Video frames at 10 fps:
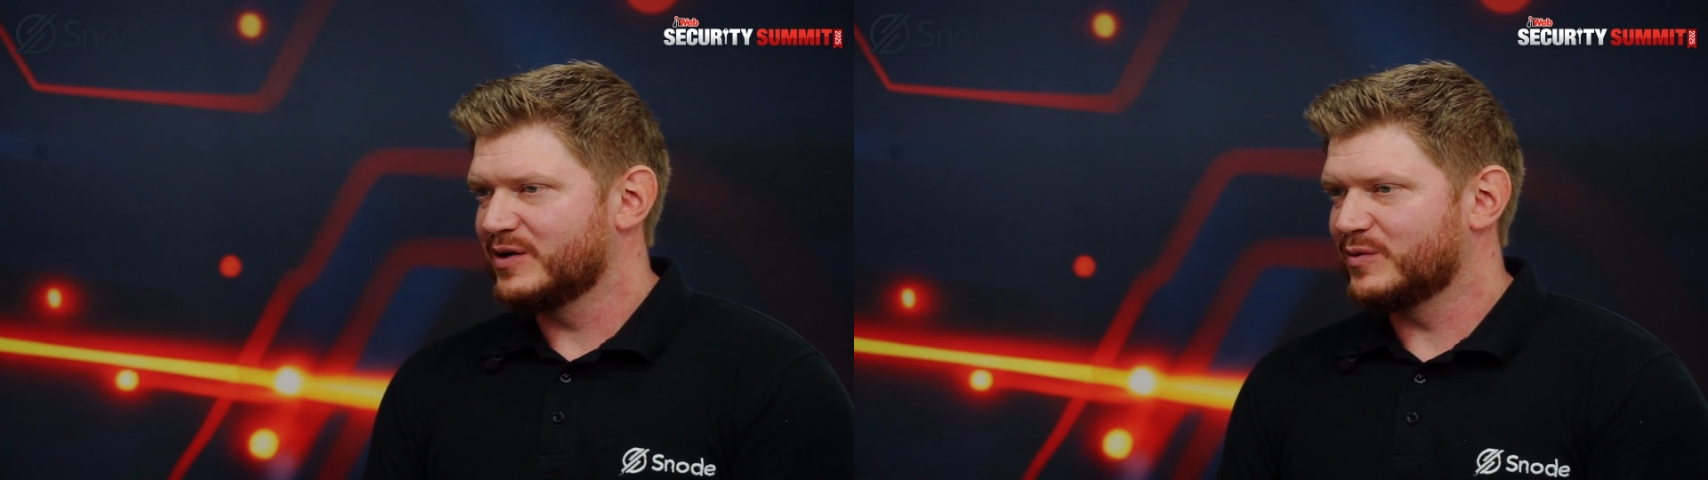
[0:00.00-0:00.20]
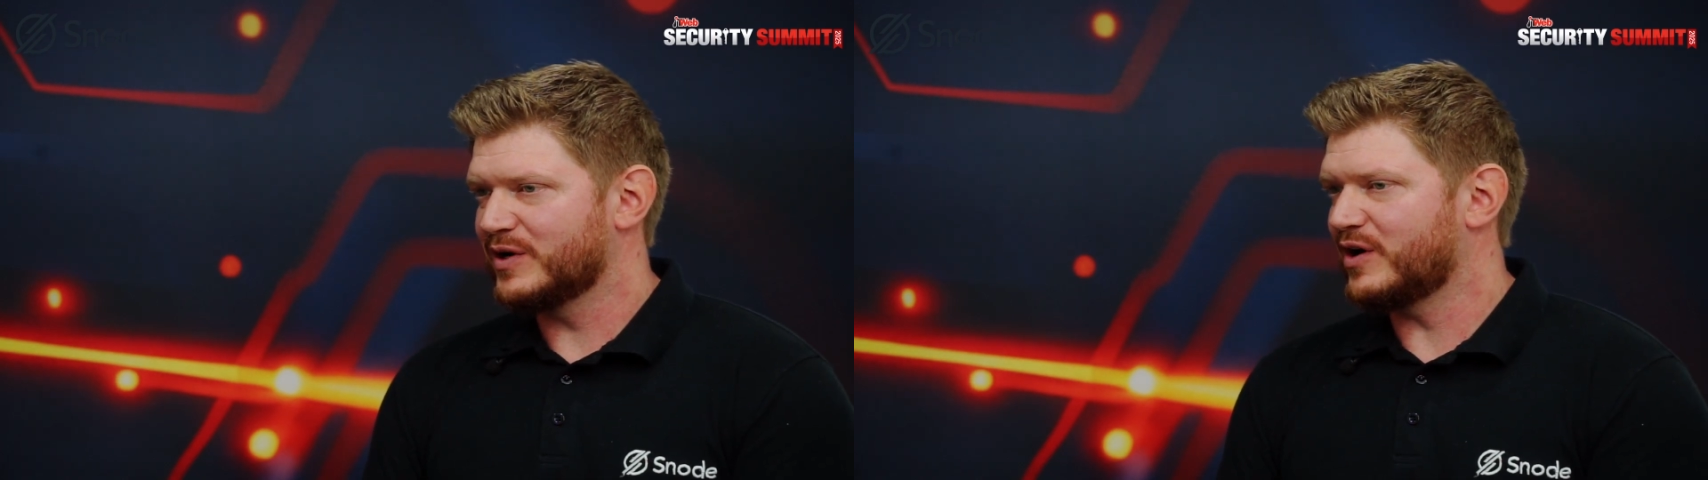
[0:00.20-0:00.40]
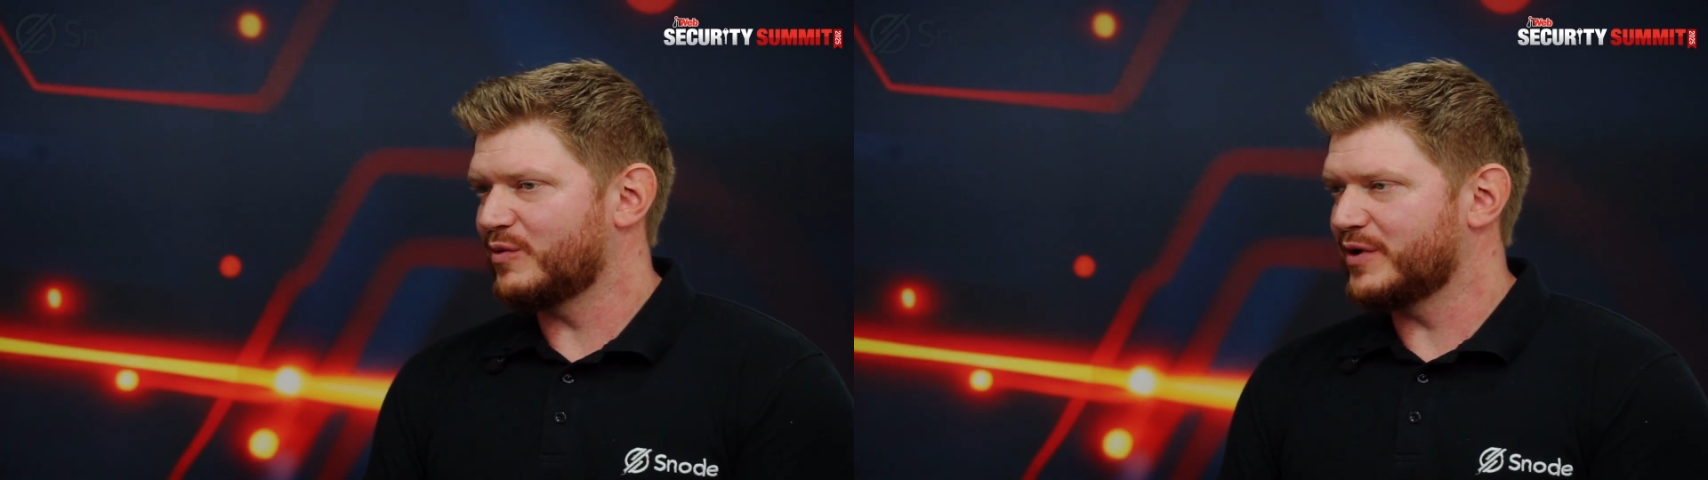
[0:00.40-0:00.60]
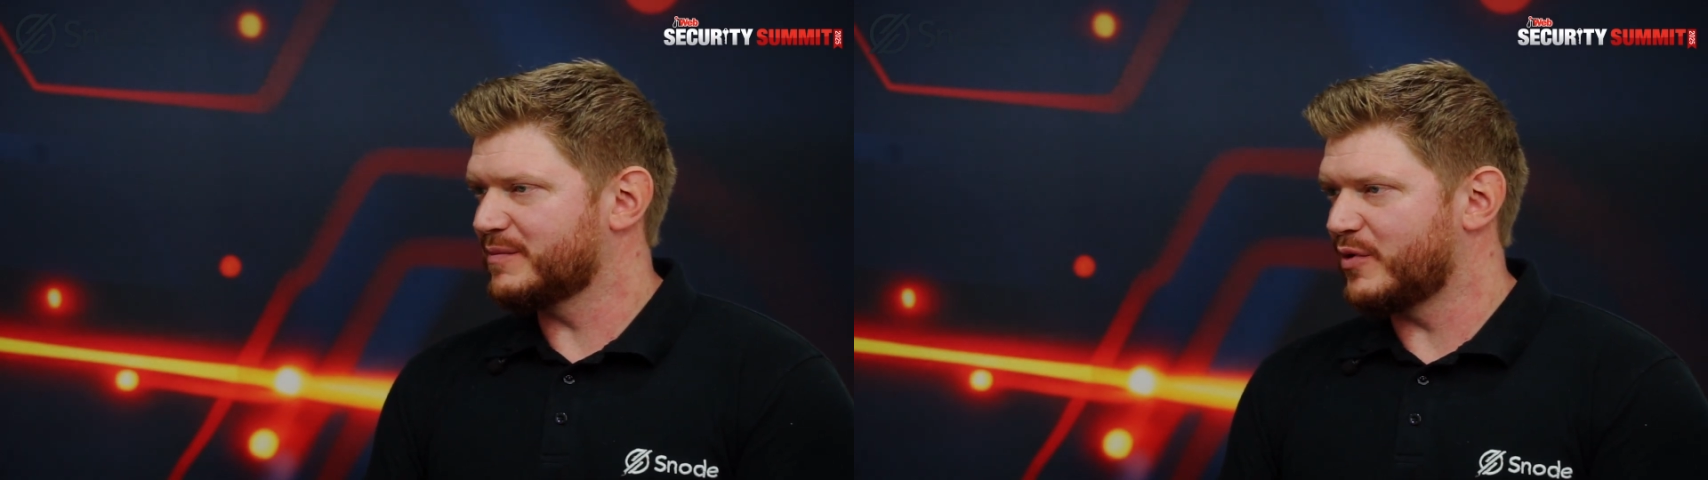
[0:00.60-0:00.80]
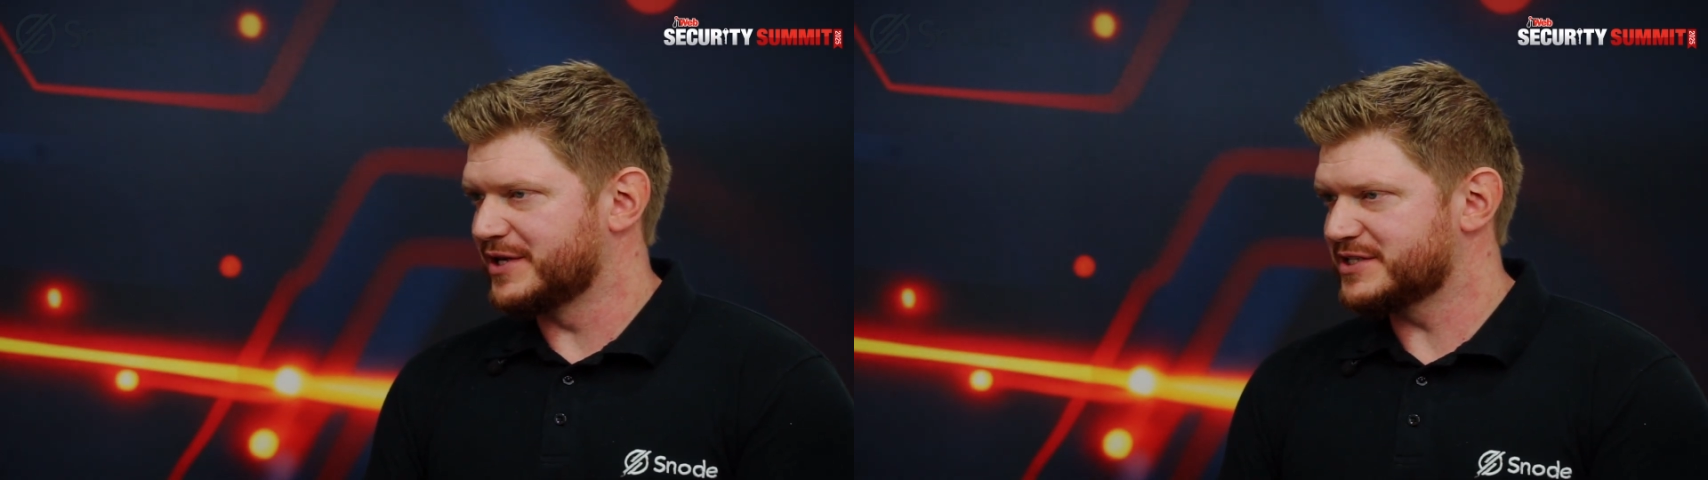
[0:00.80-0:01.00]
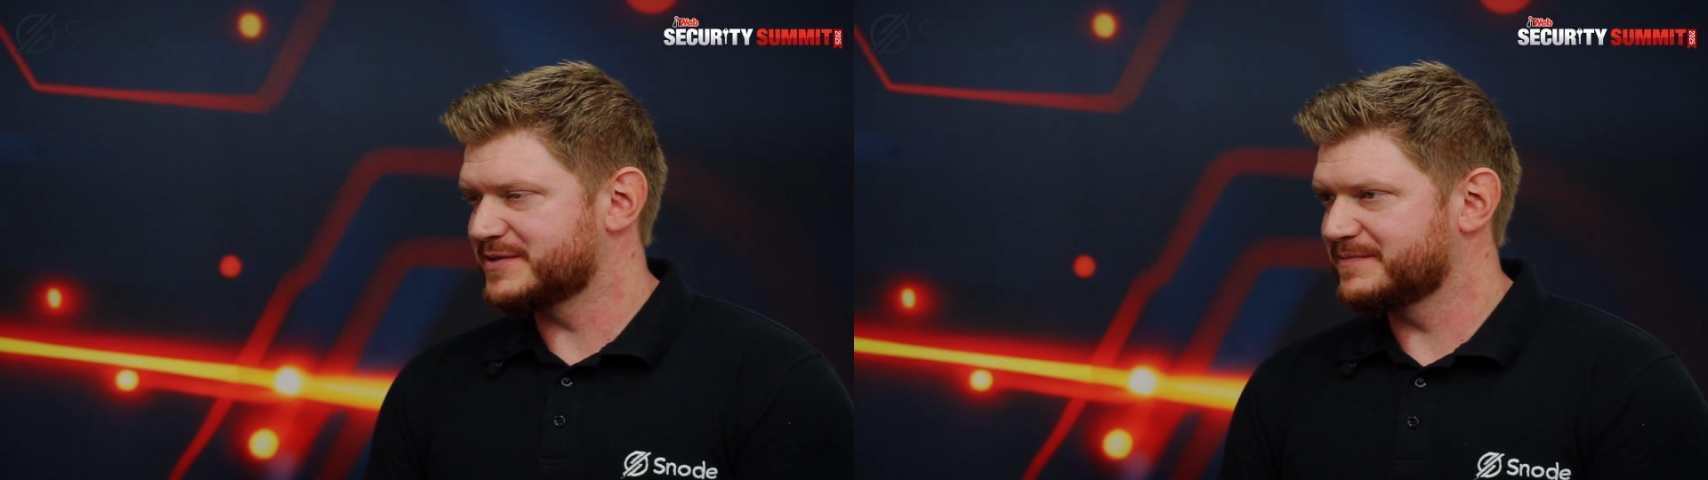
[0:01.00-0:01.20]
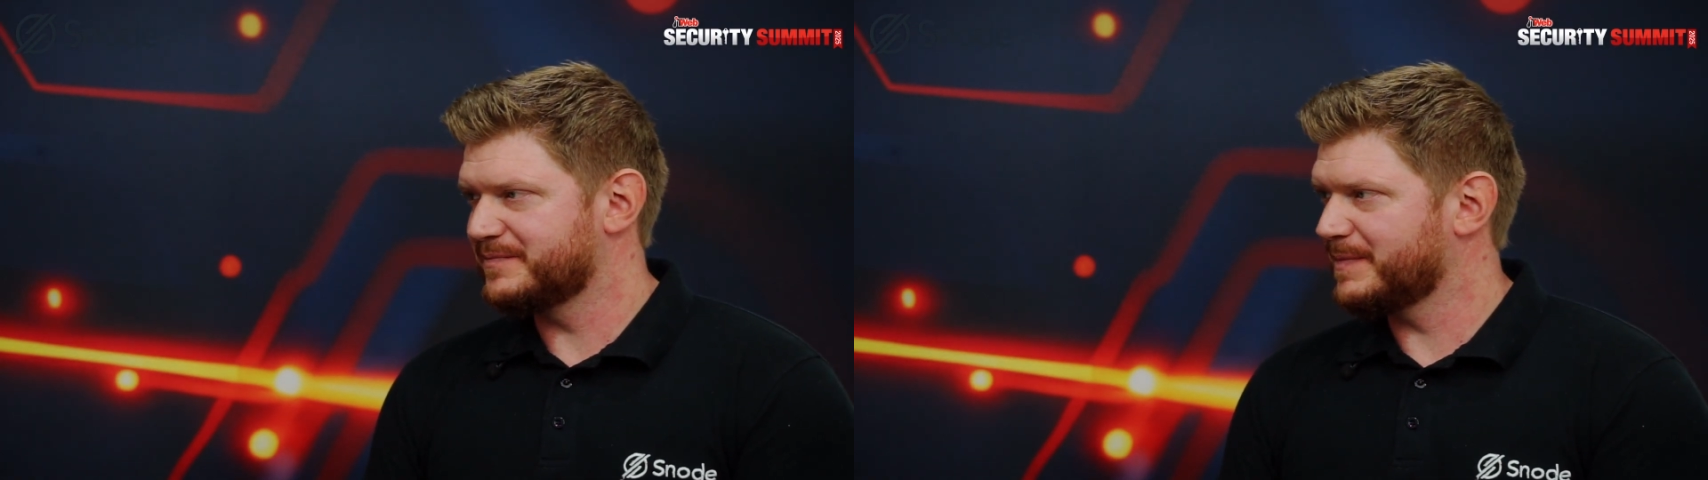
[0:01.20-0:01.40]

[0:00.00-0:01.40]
what are our weak points?